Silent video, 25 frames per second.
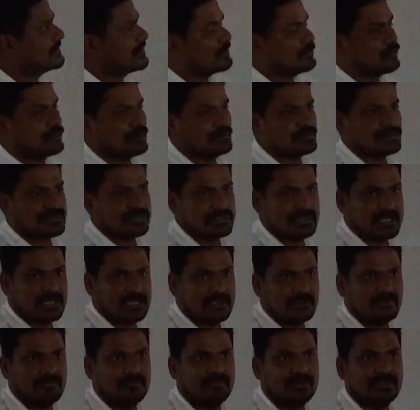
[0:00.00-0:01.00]
the Ohm's
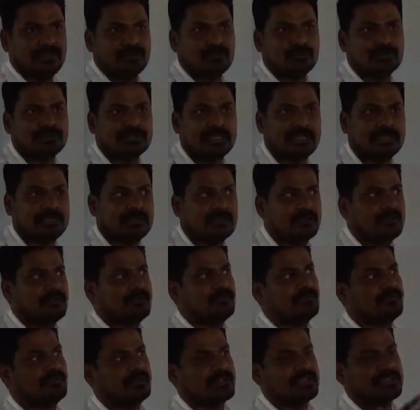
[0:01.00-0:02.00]
law, we know
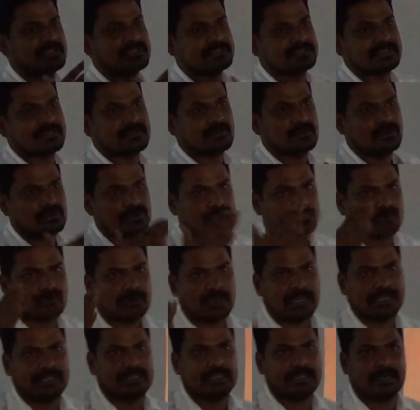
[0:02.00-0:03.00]
that V is equal to
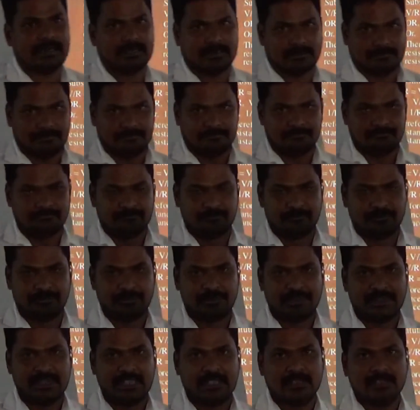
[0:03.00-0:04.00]
IR.
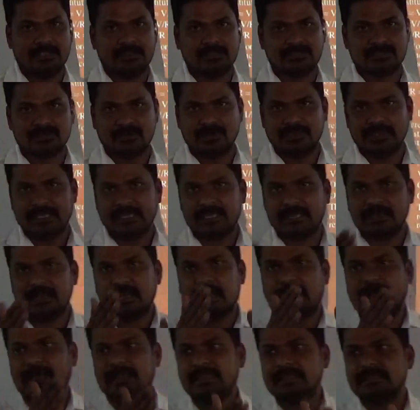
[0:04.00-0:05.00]
So
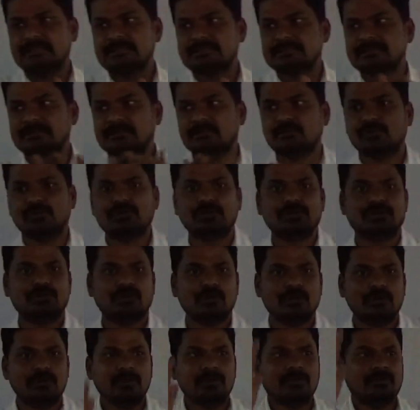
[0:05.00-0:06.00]
here I is equal
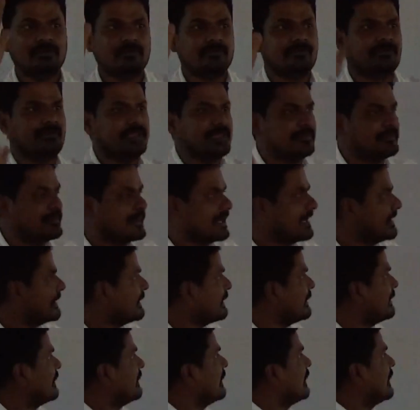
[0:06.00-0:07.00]
to V
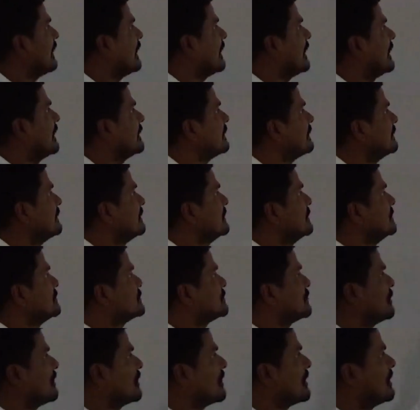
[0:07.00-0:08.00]
by R.
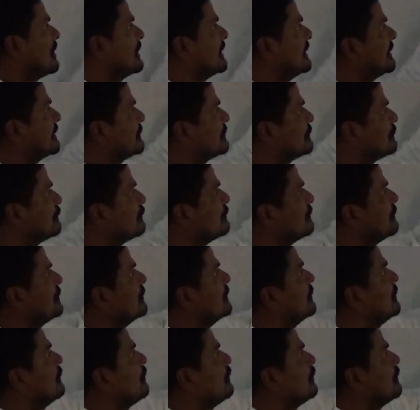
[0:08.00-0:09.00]
So according
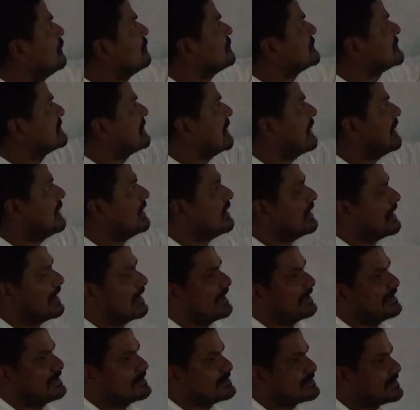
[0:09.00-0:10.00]
to Ohm's law,
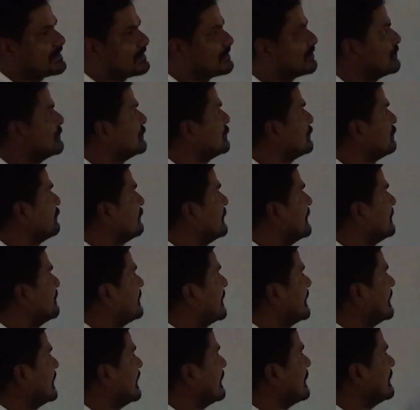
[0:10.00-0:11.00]
I is equal to V
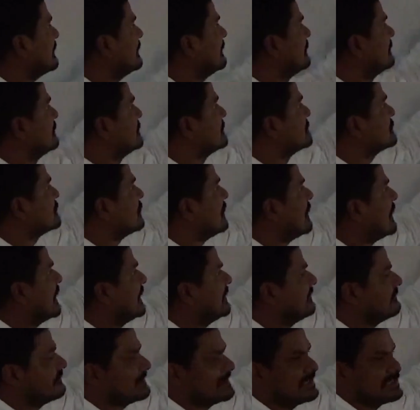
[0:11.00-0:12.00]
by R. So
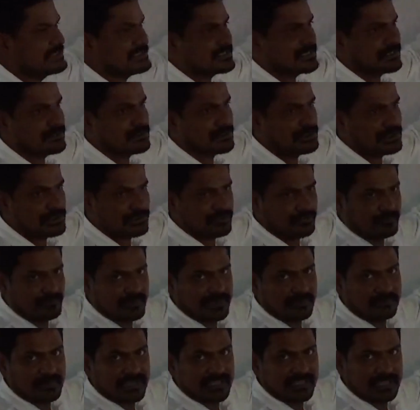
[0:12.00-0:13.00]
I1 is equal to
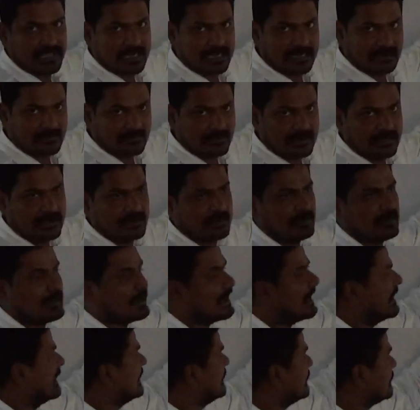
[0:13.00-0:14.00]
V by
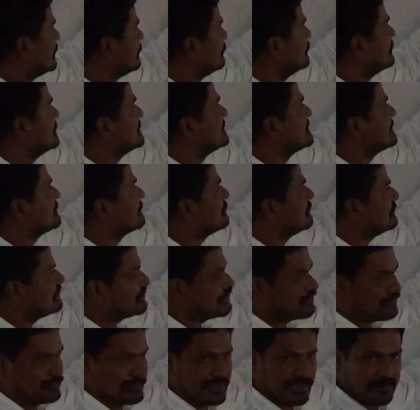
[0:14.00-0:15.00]
R1, I2 is equal
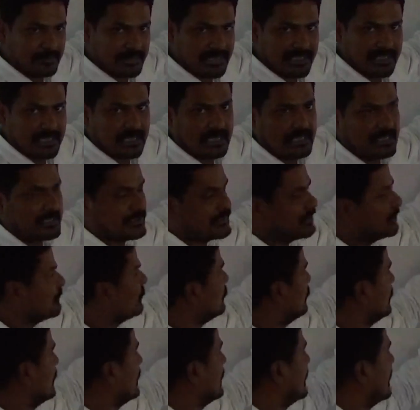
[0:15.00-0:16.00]
to V by
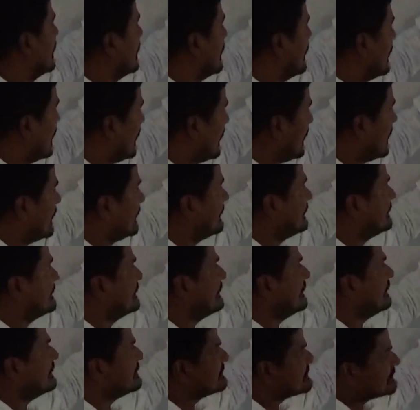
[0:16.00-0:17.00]
R2,
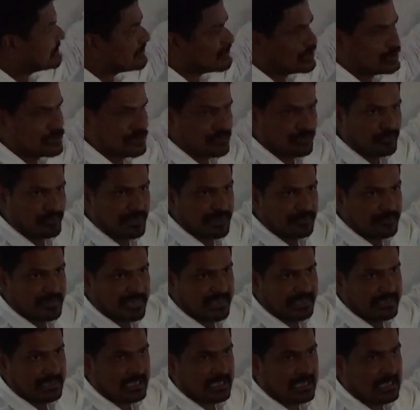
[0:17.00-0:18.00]
I3 is equal to V
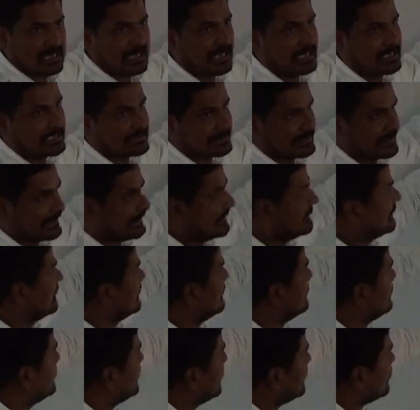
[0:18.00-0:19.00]
by
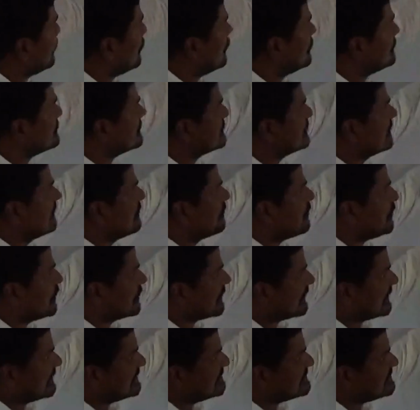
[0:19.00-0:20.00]
R3. Because
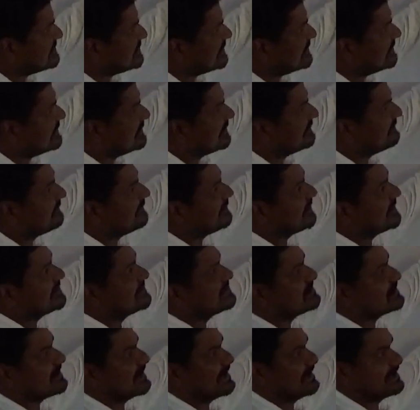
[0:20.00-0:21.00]
potential
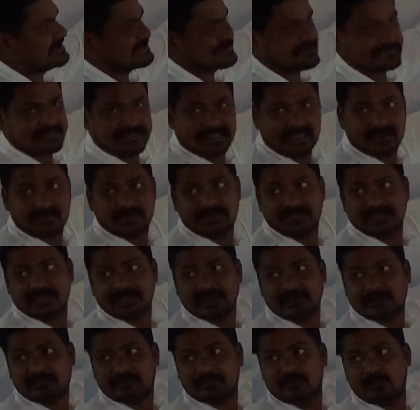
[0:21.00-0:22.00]
difference is same
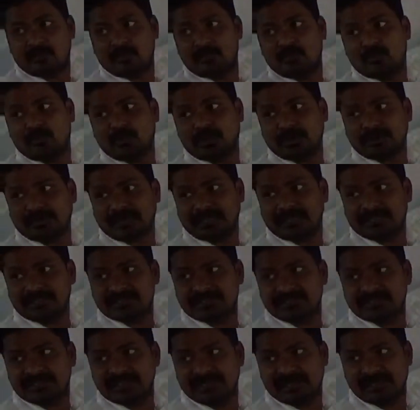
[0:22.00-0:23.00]
here.
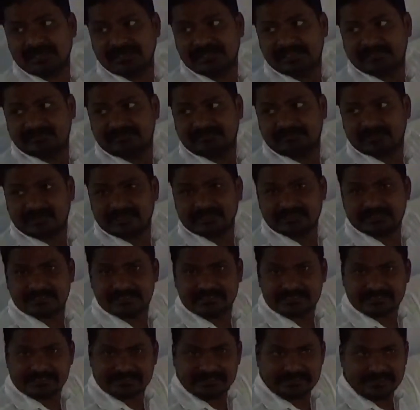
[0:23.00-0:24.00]
Potential difference
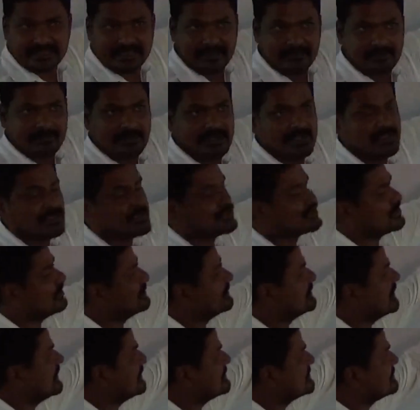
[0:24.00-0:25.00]
is same.
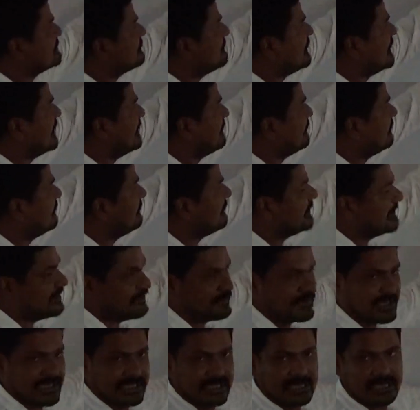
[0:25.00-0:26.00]
So that's why
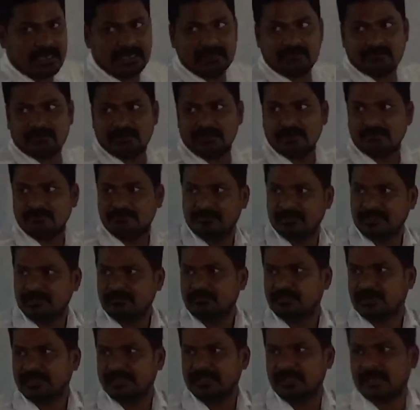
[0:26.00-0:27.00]
V by R1,
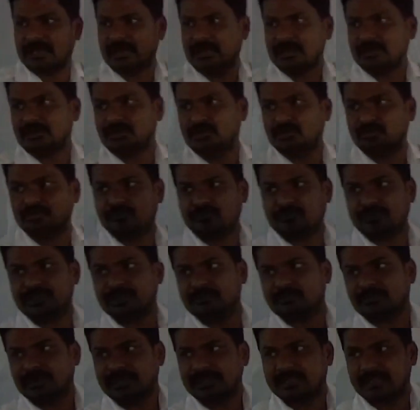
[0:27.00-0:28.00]
V by R2,
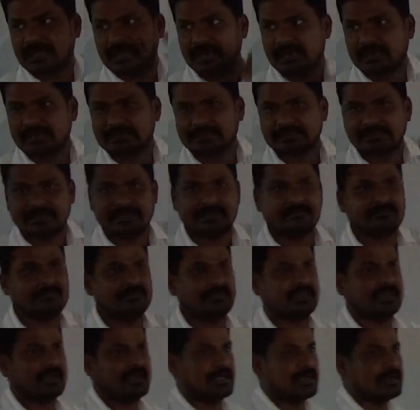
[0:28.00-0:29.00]
V by R3
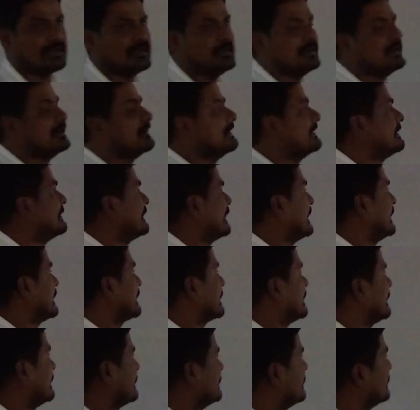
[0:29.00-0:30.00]
we are
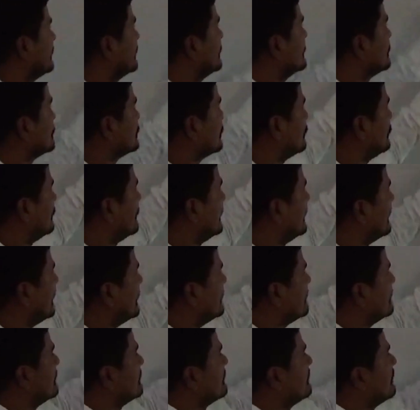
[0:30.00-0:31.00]
taken. So
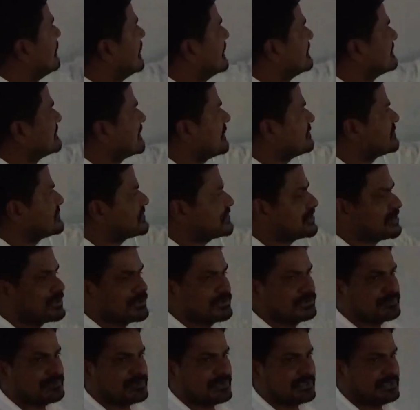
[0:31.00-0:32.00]
here by
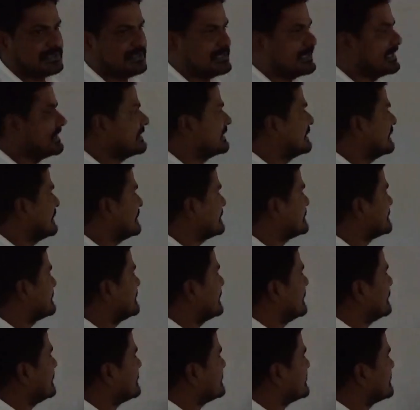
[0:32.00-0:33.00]
substituting these
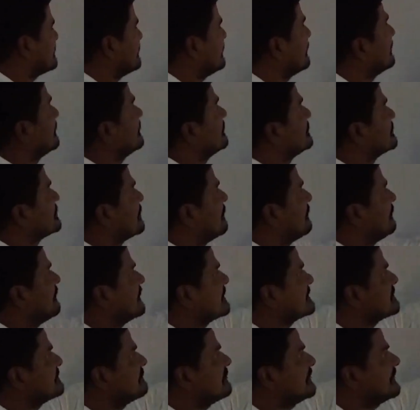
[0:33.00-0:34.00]
things, so
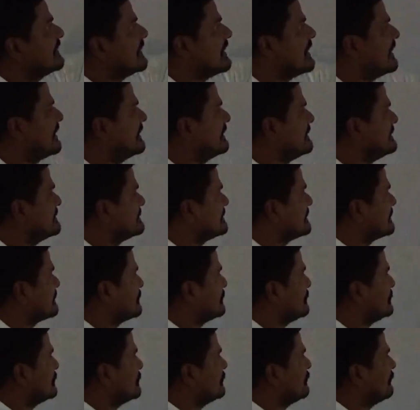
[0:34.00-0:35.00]
first one I is
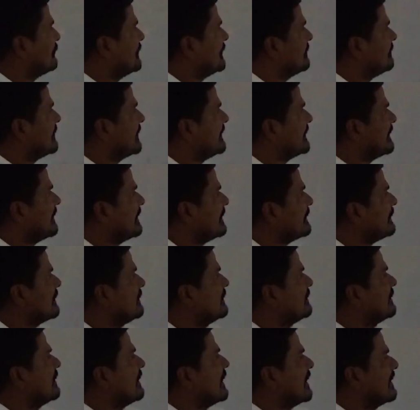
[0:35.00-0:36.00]
equal to V by
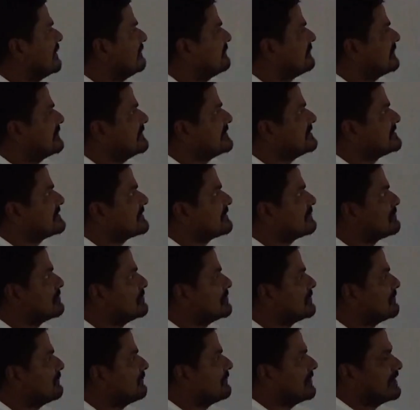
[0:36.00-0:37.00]
R, I1 is equal
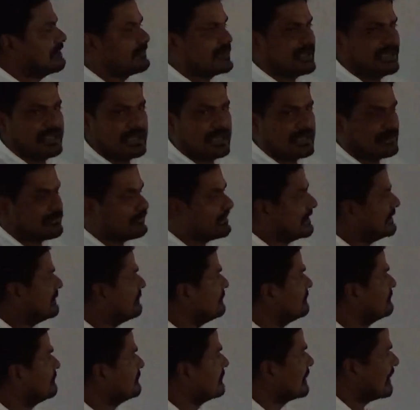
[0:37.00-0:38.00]
to V by
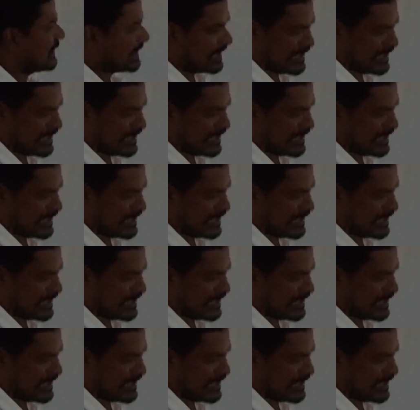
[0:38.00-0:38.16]
R1,